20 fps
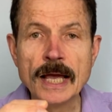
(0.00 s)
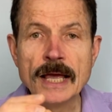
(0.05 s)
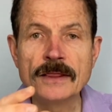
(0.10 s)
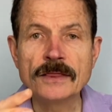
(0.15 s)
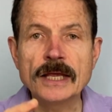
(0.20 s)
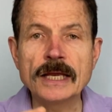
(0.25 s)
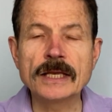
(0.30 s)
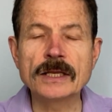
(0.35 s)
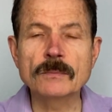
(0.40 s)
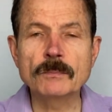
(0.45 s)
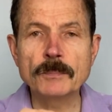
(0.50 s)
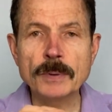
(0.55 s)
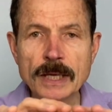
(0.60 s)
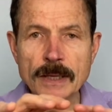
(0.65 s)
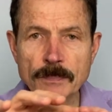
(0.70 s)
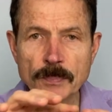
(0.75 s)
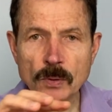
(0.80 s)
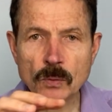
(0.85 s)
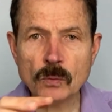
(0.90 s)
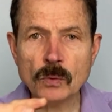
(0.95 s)
then
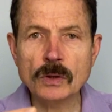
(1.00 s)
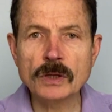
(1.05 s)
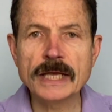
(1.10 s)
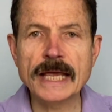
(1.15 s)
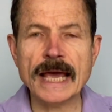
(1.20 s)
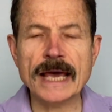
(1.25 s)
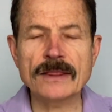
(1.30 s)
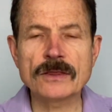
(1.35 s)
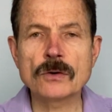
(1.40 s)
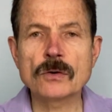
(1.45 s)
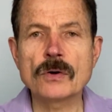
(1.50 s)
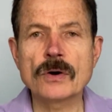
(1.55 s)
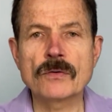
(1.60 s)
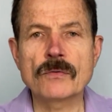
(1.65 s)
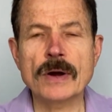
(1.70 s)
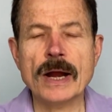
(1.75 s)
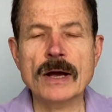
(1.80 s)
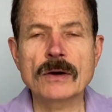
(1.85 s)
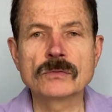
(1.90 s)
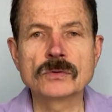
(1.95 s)
people will gather
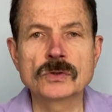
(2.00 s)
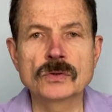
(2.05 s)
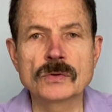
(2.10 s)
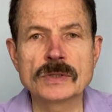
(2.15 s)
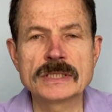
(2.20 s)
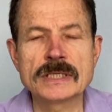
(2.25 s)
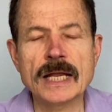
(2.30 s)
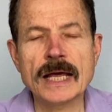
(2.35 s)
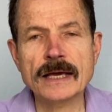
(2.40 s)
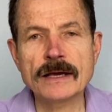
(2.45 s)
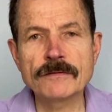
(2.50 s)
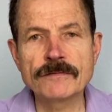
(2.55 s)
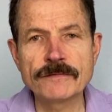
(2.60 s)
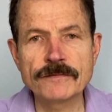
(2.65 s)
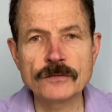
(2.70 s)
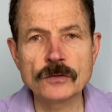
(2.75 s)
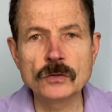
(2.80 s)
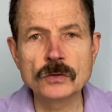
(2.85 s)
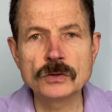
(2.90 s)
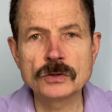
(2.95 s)
around you. It's like a
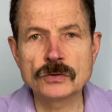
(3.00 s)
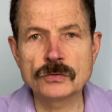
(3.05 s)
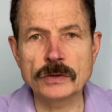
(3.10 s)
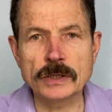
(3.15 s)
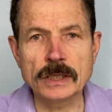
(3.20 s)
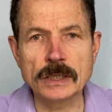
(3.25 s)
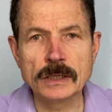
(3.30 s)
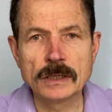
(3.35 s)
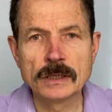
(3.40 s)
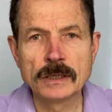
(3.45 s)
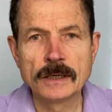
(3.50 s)
fruit tree.